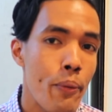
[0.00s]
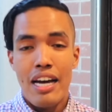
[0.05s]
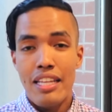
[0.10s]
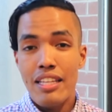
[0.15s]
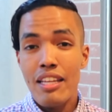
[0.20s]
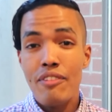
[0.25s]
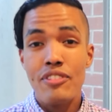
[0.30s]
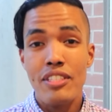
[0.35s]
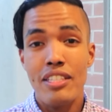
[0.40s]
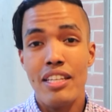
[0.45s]
I
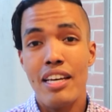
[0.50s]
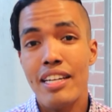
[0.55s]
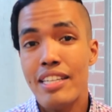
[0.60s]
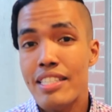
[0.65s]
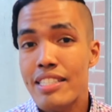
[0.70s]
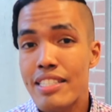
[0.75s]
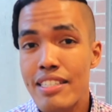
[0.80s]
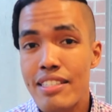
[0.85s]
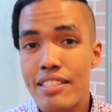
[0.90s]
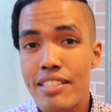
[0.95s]
left a lot of
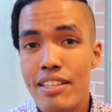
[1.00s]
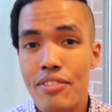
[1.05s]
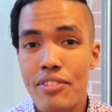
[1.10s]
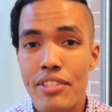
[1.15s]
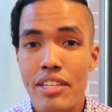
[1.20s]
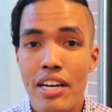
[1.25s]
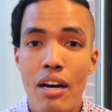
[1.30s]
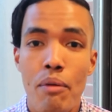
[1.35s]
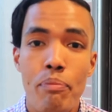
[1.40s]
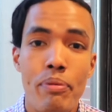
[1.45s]
details
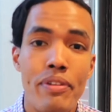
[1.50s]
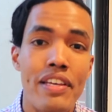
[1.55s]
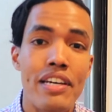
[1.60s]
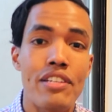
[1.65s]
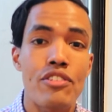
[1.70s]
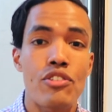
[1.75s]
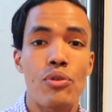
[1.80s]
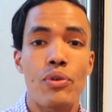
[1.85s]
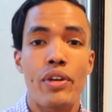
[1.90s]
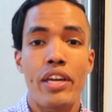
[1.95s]
out, but
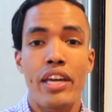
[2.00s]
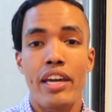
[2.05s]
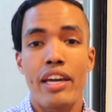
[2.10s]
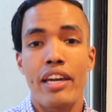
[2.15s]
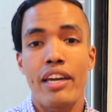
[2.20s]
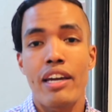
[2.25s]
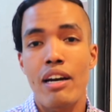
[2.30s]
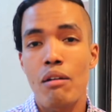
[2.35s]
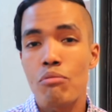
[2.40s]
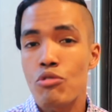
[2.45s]
that's
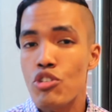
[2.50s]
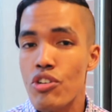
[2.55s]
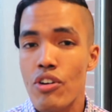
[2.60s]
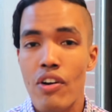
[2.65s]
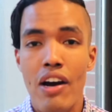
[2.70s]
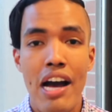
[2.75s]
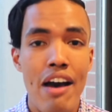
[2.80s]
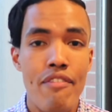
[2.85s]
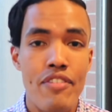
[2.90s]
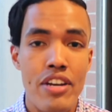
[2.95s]
okay. I'm sure I'll
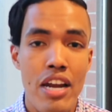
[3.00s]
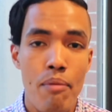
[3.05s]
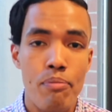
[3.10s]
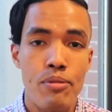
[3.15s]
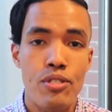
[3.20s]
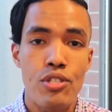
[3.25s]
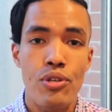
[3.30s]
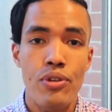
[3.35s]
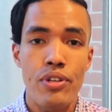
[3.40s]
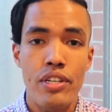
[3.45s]
have an
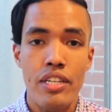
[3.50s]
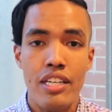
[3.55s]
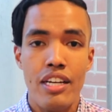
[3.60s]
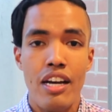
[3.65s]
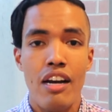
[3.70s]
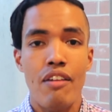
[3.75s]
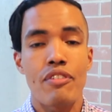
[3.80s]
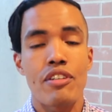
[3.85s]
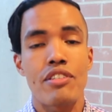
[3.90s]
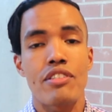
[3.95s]
opportunity to
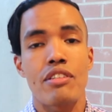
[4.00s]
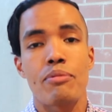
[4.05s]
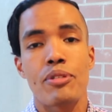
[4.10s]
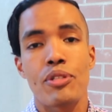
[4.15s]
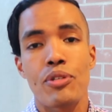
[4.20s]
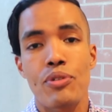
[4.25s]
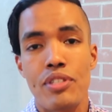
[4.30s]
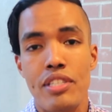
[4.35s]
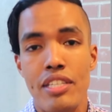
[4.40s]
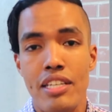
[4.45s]
cover some of
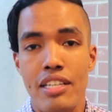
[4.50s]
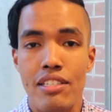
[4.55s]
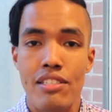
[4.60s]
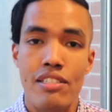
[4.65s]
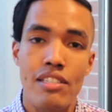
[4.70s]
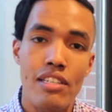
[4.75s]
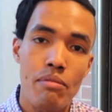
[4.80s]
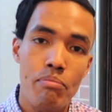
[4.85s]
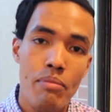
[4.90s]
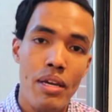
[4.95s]
those
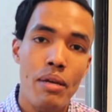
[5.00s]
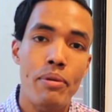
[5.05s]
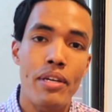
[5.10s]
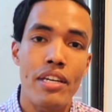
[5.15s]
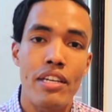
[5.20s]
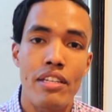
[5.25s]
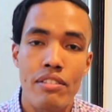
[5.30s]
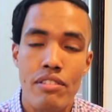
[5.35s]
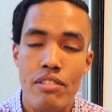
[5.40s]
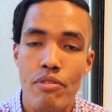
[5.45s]
things, maybe
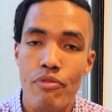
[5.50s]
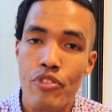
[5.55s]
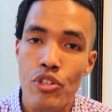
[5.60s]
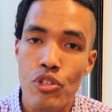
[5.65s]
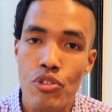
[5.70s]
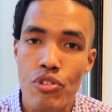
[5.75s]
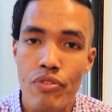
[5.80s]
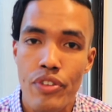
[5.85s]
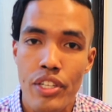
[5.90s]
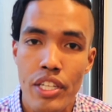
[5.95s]
in some
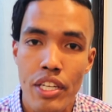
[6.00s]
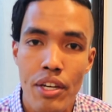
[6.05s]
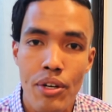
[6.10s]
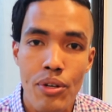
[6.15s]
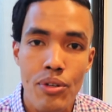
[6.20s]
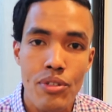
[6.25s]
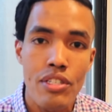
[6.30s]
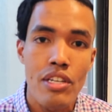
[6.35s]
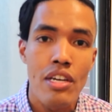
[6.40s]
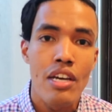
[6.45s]
future
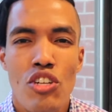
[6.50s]
videos.